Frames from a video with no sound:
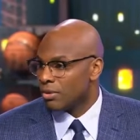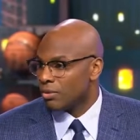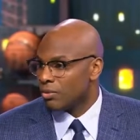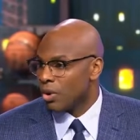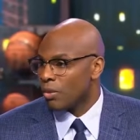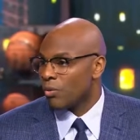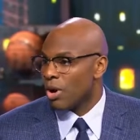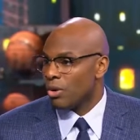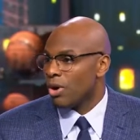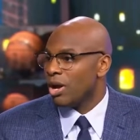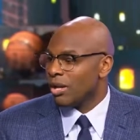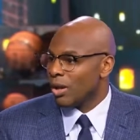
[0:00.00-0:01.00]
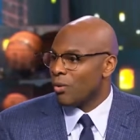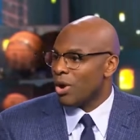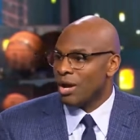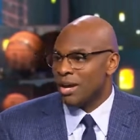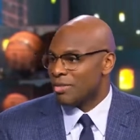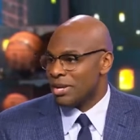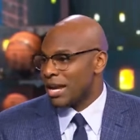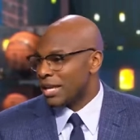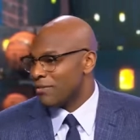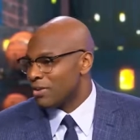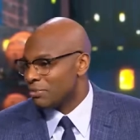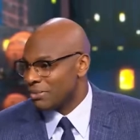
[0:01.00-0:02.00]
What? They're not
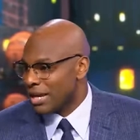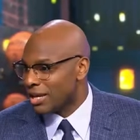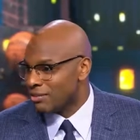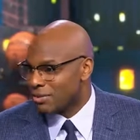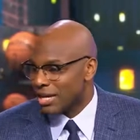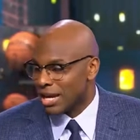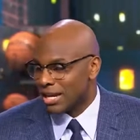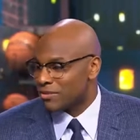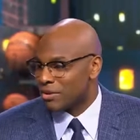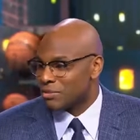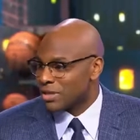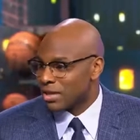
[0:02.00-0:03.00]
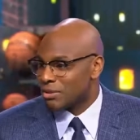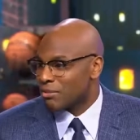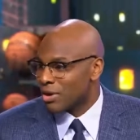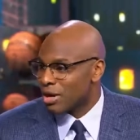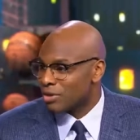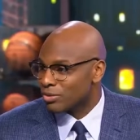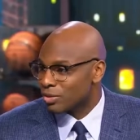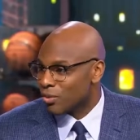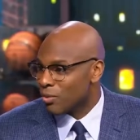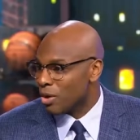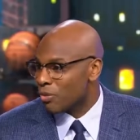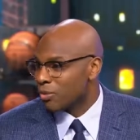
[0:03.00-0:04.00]
giving up Tatum. They're not giving up Jaylen Brown. So
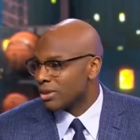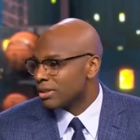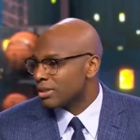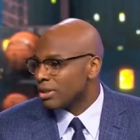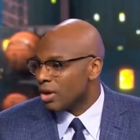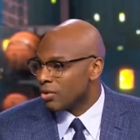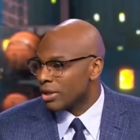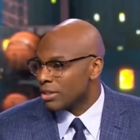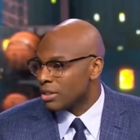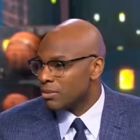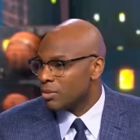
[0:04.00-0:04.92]
what would OKC be